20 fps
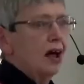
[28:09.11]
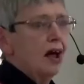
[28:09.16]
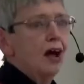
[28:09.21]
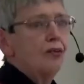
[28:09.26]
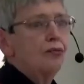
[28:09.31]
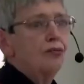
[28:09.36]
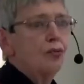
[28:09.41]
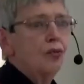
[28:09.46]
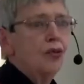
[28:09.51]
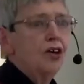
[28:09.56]

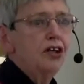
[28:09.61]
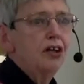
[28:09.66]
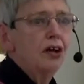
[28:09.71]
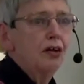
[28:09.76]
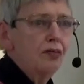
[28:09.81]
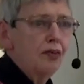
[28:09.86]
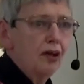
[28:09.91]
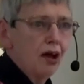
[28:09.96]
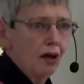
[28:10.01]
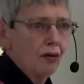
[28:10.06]
Haven't we
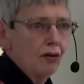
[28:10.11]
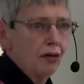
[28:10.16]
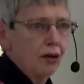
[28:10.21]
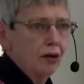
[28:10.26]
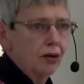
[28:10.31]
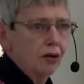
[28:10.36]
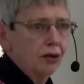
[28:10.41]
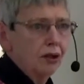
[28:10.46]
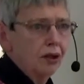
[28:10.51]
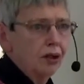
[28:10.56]
done the other?
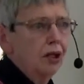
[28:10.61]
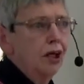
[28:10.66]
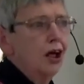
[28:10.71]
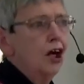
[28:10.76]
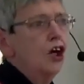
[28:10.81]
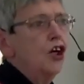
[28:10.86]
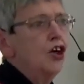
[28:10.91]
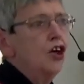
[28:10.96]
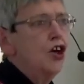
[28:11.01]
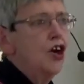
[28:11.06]

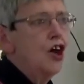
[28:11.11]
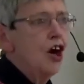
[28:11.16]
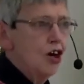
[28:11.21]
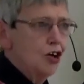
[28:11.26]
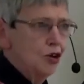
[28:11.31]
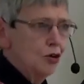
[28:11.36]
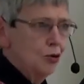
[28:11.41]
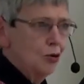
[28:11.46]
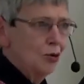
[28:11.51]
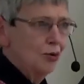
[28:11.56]

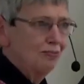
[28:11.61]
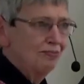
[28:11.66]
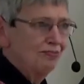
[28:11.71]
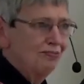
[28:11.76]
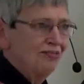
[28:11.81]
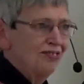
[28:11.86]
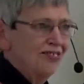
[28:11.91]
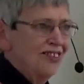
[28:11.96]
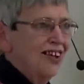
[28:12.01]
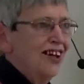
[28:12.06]
No.
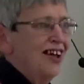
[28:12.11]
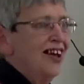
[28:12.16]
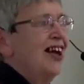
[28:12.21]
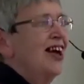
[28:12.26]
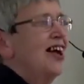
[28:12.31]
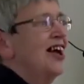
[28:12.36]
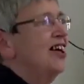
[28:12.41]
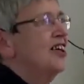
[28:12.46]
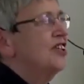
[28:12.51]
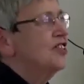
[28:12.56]

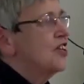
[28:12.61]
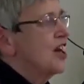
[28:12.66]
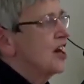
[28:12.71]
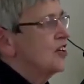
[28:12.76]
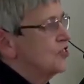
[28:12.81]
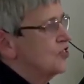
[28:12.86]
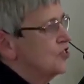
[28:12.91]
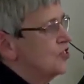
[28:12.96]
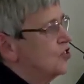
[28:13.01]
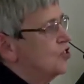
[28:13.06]
It
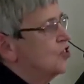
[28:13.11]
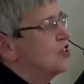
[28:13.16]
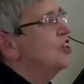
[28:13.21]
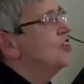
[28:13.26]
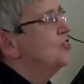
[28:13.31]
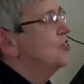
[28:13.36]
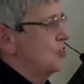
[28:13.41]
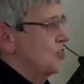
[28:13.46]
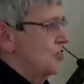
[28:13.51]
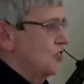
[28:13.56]
hasn't
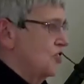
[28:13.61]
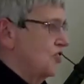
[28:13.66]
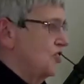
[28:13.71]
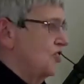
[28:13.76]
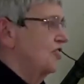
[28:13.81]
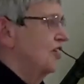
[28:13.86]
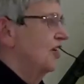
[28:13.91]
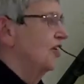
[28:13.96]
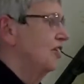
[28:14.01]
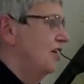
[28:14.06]
Jesus
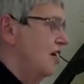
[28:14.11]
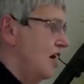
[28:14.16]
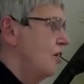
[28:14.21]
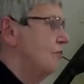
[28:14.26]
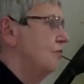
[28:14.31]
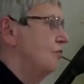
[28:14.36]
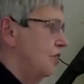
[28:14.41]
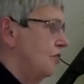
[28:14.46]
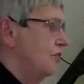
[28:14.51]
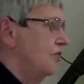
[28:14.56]
done
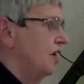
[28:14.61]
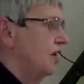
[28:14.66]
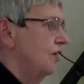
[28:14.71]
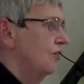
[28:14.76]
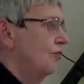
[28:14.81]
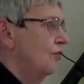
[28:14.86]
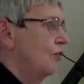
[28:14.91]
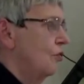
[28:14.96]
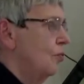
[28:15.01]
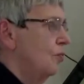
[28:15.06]
everything
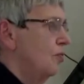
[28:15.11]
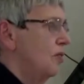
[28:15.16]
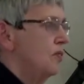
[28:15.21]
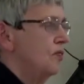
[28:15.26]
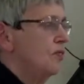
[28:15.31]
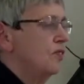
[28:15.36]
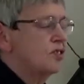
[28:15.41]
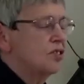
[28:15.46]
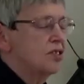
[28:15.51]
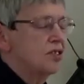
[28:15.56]
for me.
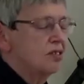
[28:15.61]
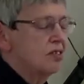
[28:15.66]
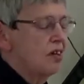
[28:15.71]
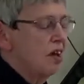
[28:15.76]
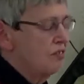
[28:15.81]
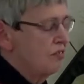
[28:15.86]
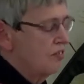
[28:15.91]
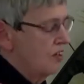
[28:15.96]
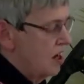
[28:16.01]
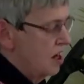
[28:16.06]
There's
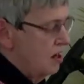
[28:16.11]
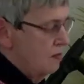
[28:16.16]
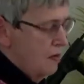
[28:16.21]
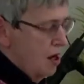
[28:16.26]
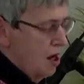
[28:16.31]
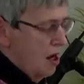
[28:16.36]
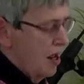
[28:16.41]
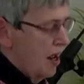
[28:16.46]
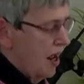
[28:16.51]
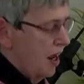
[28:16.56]
nothing in
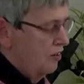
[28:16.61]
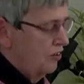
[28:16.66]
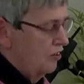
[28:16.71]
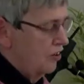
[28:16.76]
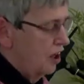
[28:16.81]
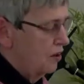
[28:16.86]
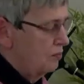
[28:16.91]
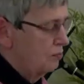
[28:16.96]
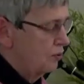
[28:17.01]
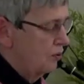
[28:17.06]
my hand
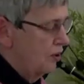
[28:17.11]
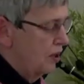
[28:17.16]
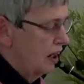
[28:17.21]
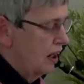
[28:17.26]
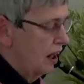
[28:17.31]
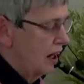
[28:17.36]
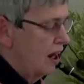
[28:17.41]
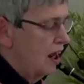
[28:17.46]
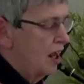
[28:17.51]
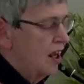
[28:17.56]
I bring.
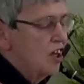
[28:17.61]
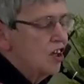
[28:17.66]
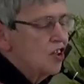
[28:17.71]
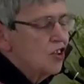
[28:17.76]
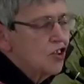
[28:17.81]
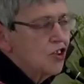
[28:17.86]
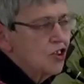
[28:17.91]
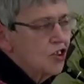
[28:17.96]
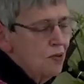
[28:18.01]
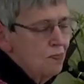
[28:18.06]

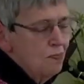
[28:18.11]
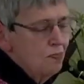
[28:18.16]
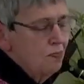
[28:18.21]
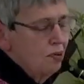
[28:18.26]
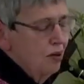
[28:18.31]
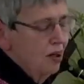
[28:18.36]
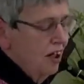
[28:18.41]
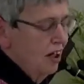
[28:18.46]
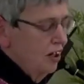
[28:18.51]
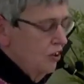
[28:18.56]

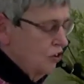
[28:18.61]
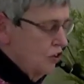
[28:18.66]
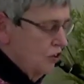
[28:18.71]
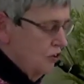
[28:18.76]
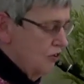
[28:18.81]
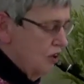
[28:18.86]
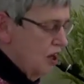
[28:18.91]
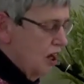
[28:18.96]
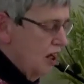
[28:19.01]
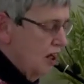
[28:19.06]
Simply to
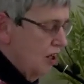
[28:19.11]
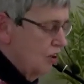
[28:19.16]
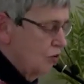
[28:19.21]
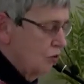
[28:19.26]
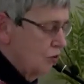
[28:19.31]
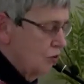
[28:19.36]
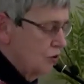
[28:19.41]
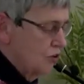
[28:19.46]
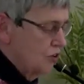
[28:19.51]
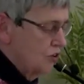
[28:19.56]
thy
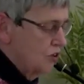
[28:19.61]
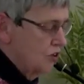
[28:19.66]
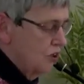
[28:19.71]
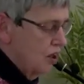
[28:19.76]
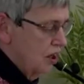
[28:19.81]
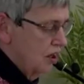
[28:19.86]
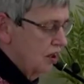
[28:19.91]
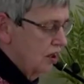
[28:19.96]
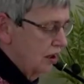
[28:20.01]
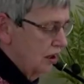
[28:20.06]
cross
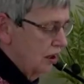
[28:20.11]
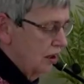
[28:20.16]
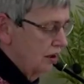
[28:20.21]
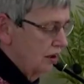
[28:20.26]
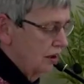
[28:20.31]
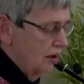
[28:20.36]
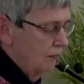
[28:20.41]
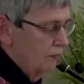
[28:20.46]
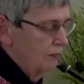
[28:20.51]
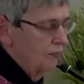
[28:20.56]
I cling.